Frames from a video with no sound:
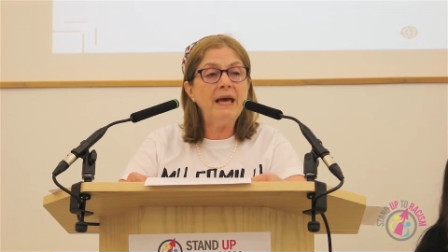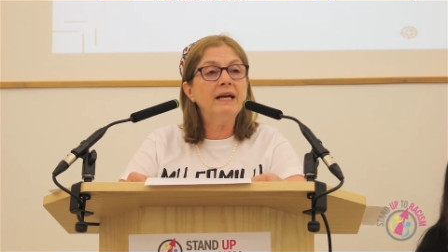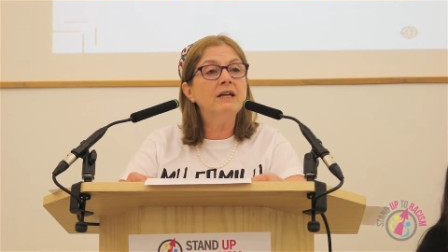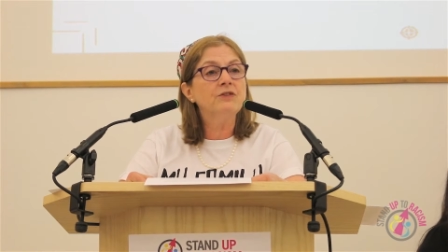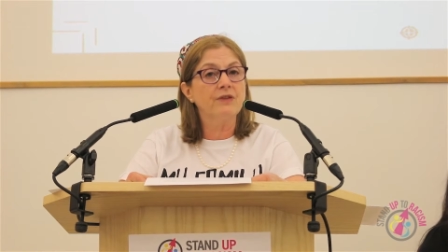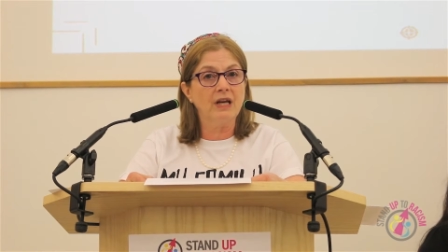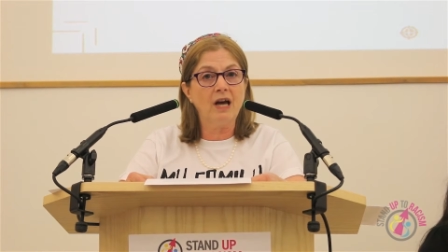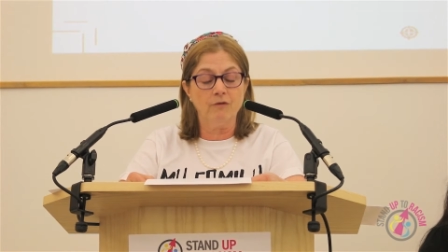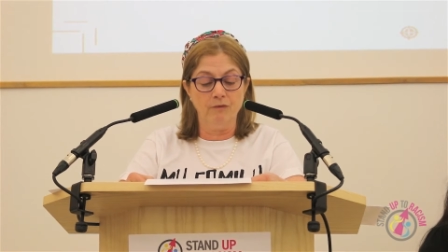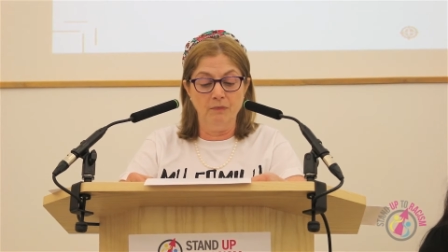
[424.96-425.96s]
begged the
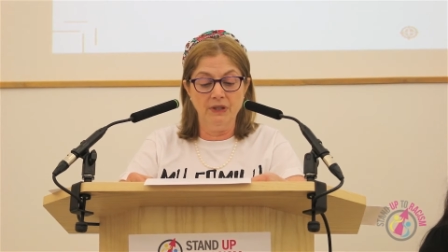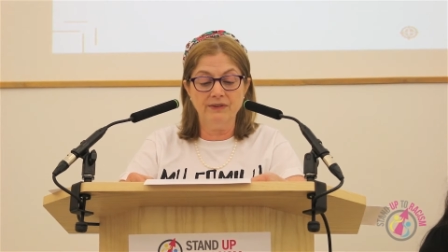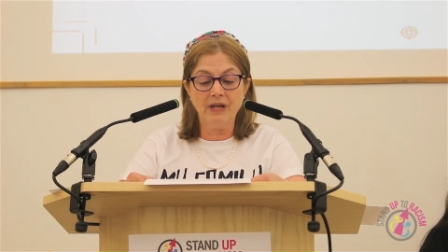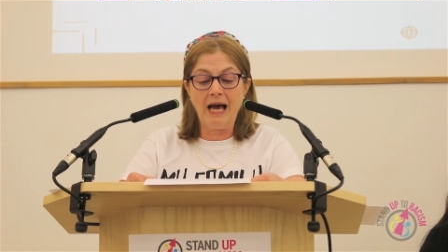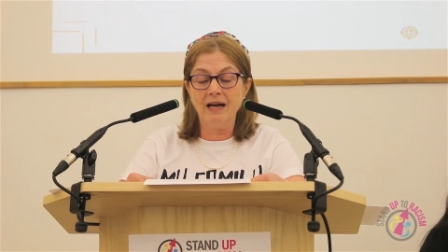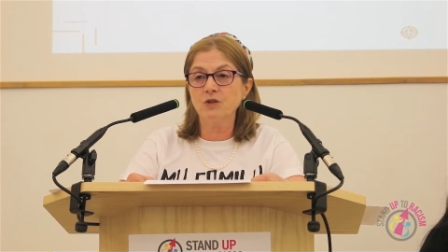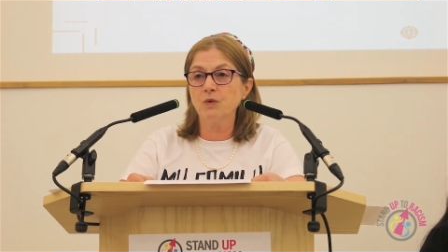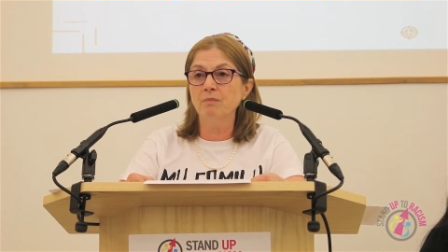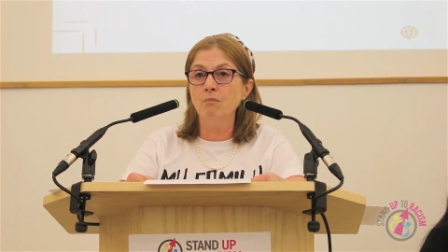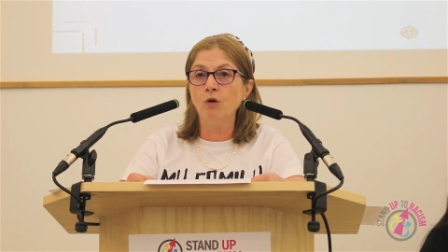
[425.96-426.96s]
government to act
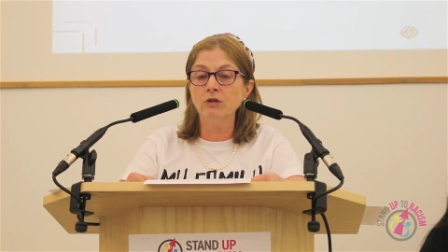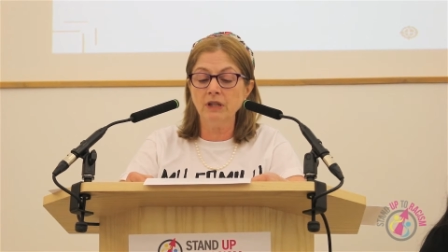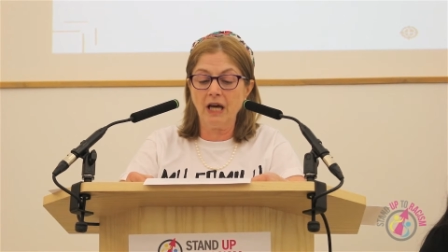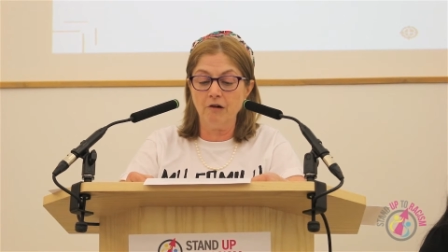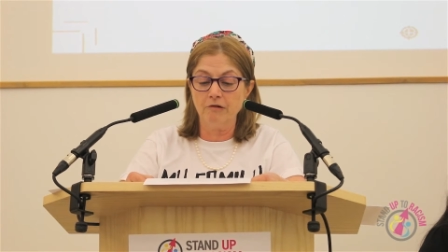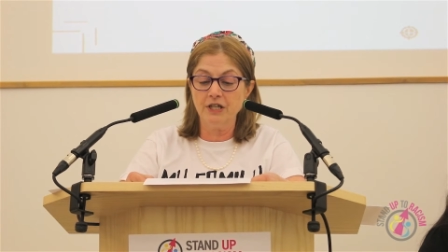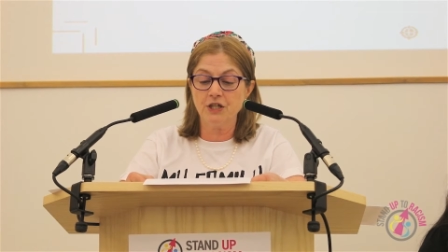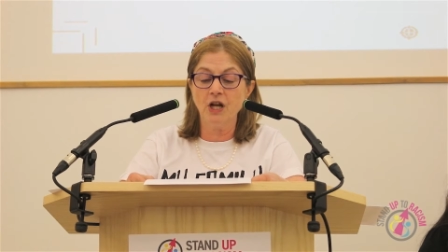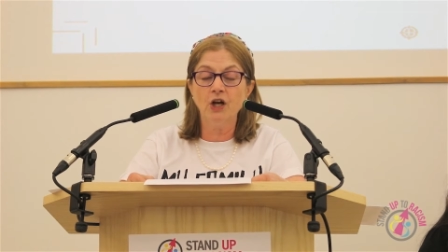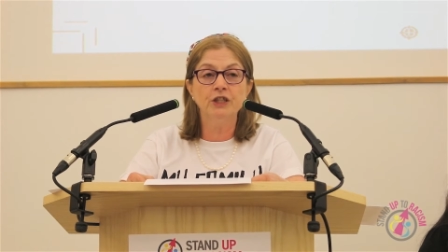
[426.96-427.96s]
with moral courage
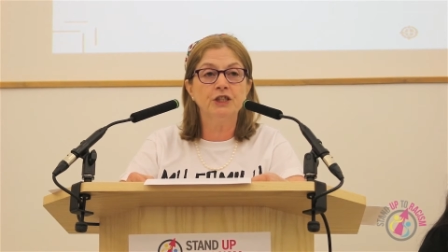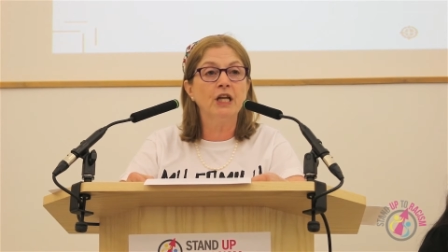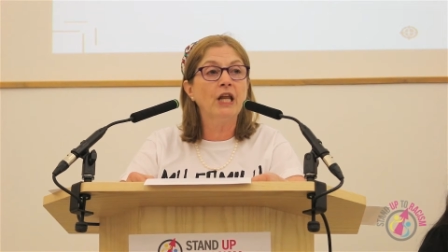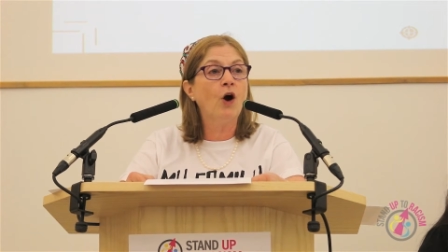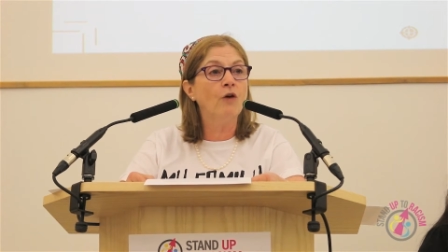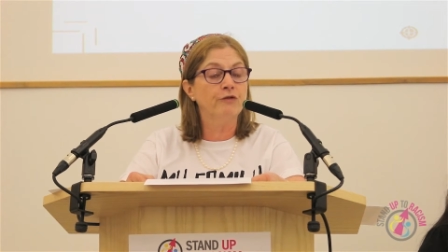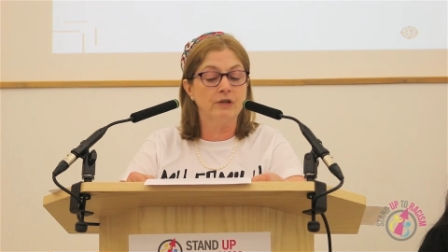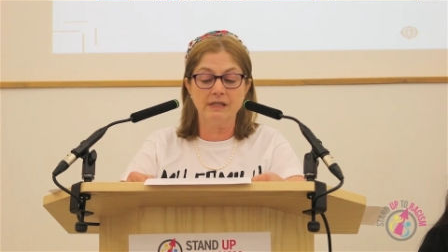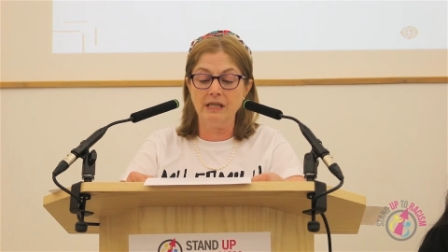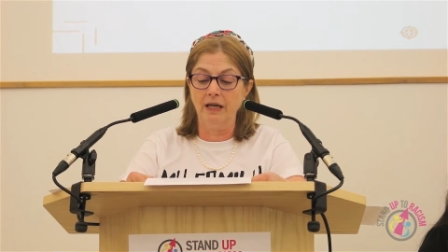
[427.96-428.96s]
and urgently offer
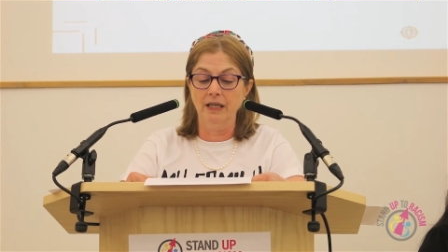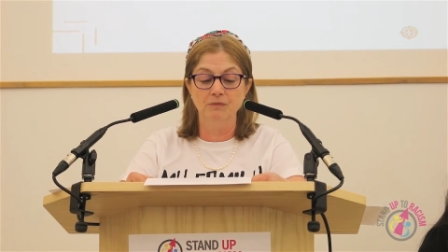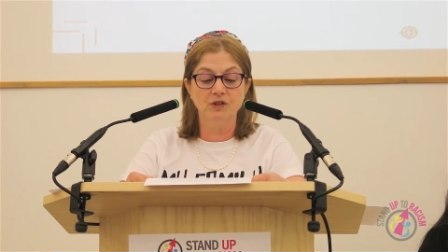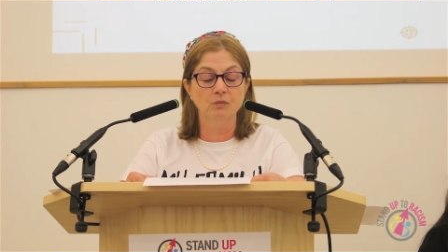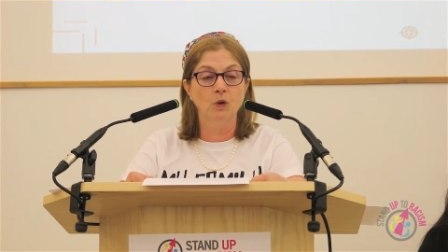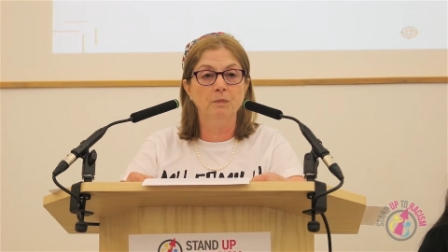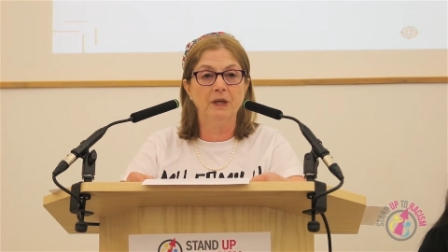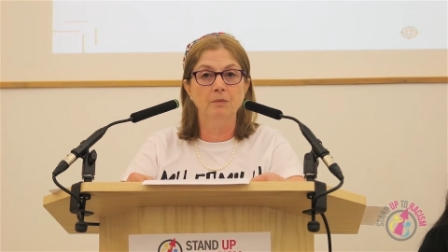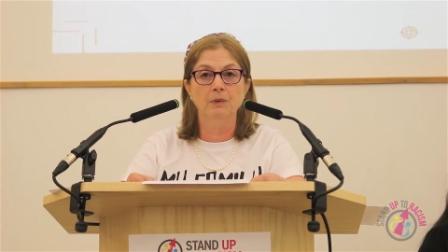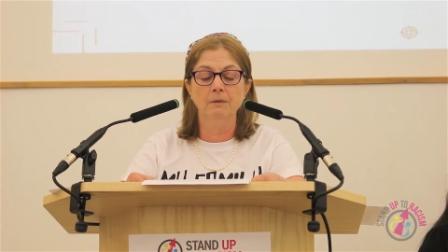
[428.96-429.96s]
asylum to more
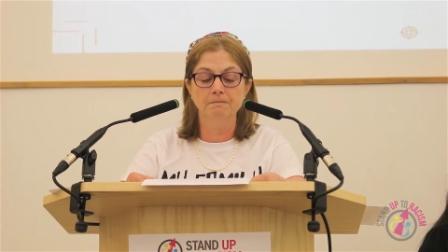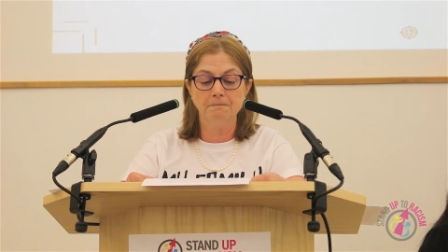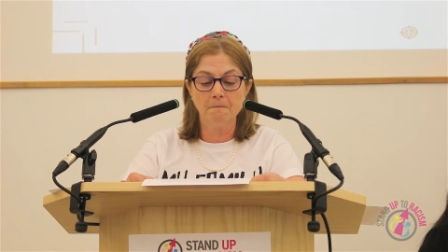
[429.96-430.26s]
people.